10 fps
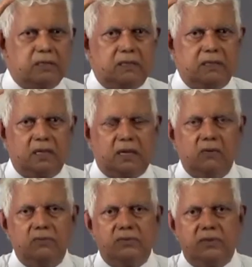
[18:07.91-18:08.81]
contact.
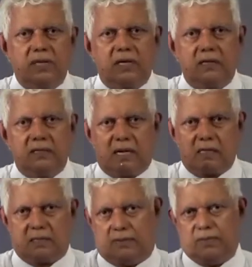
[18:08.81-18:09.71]
Whom should they contact?
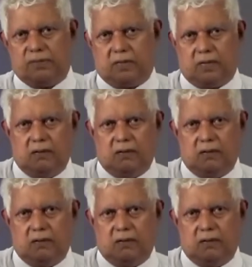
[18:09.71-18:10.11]
Samantika.